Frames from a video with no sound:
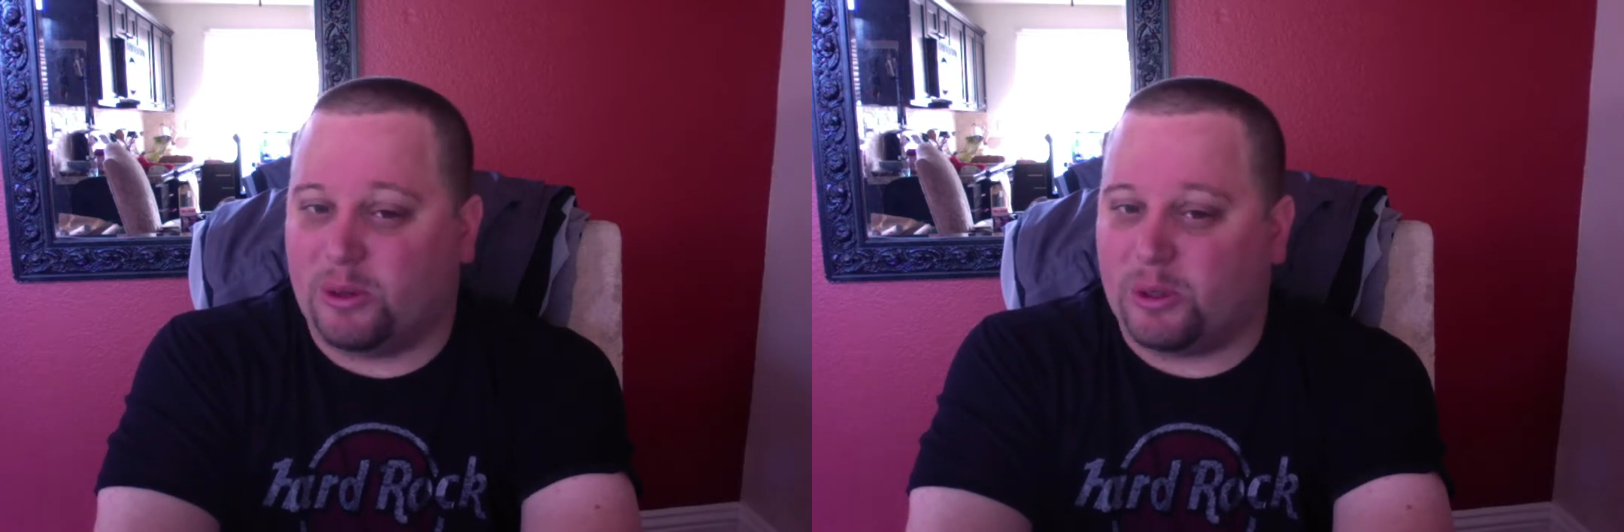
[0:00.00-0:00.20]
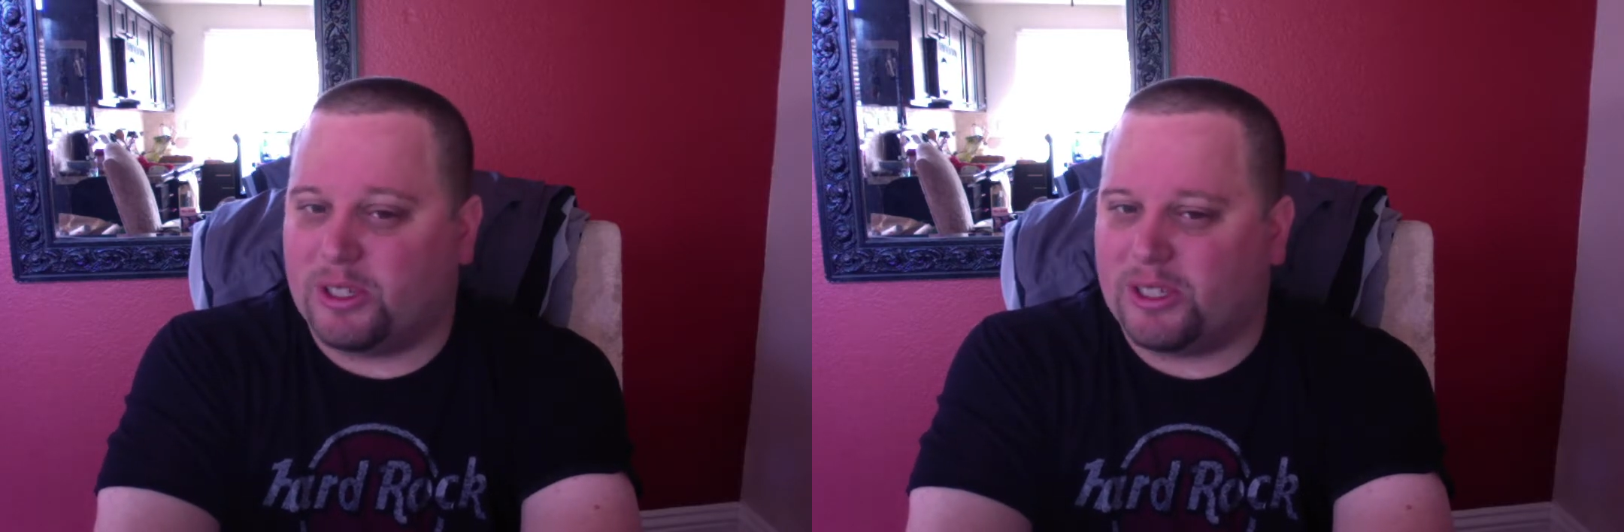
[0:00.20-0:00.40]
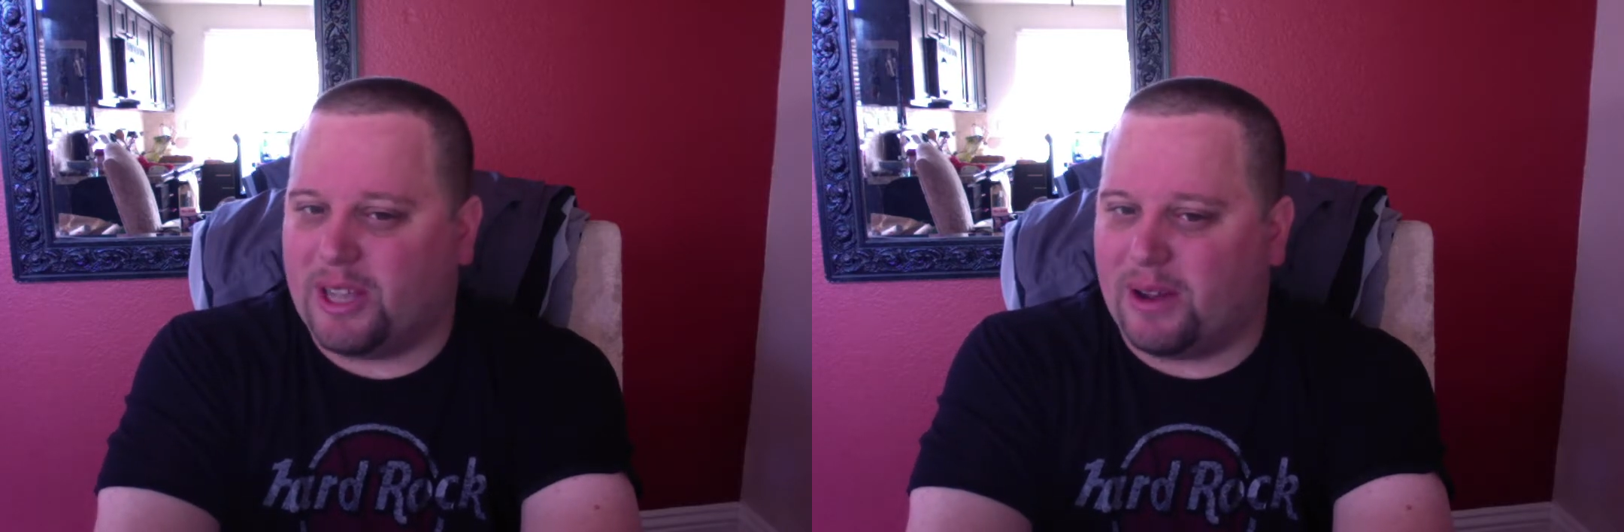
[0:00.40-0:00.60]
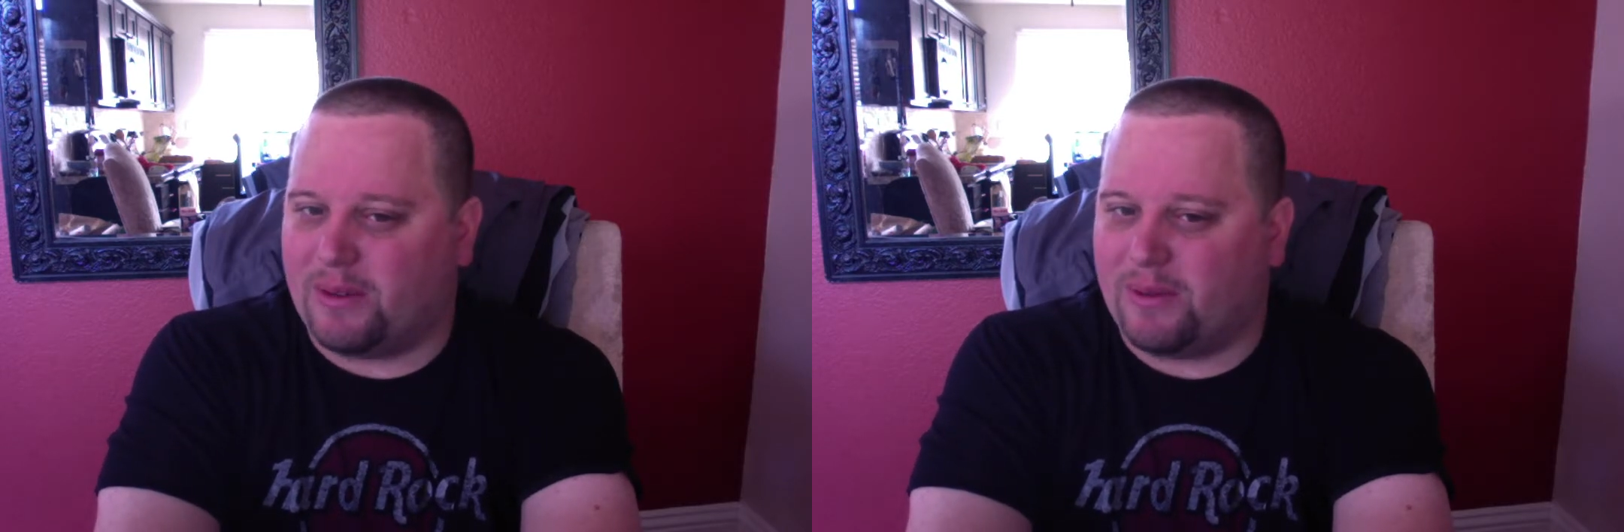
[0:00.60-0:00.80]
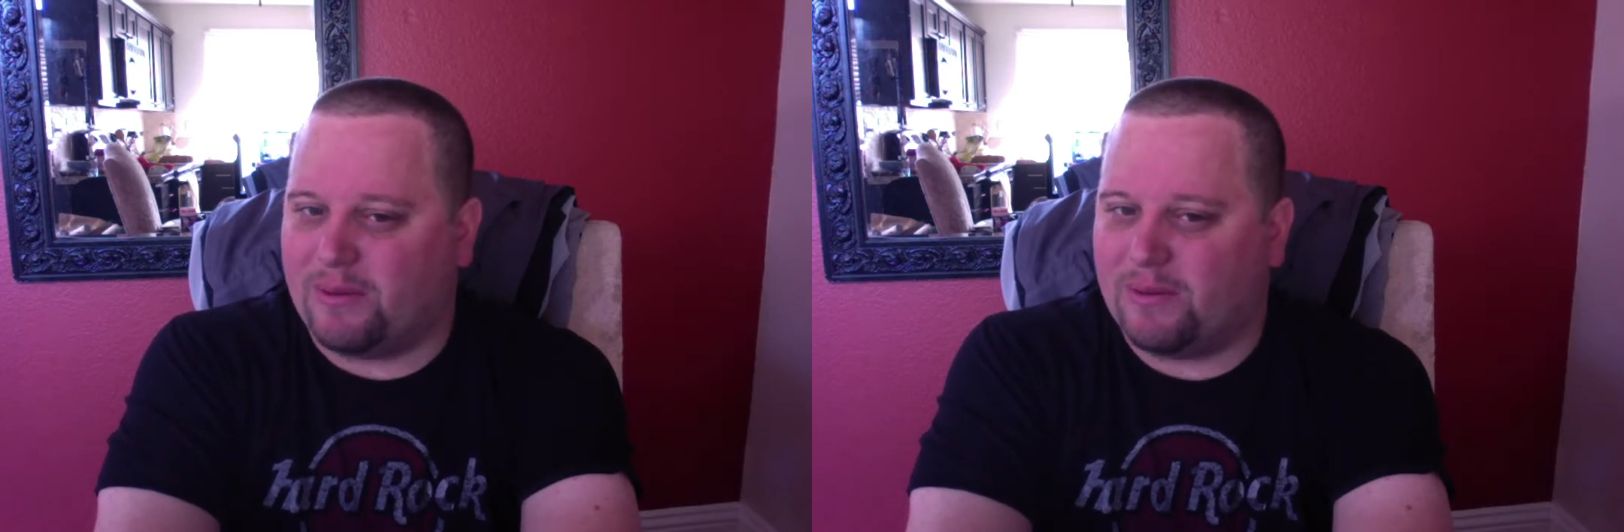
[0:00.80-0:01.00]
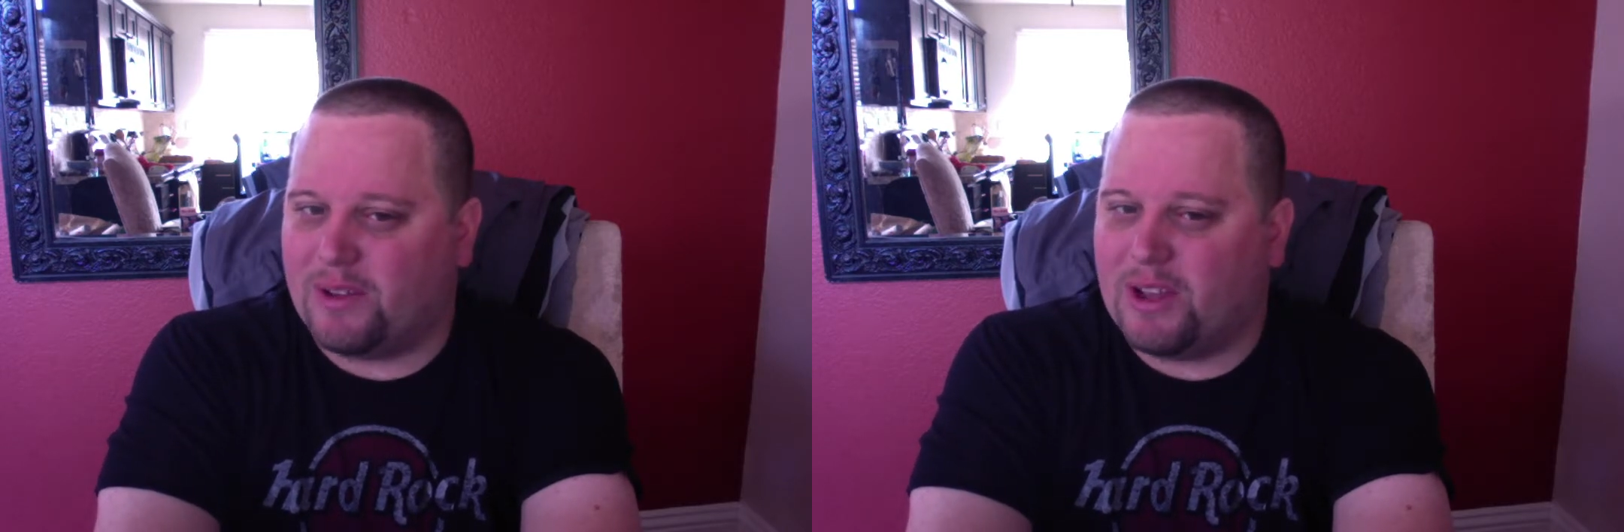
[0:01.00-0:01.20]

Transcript: yourself.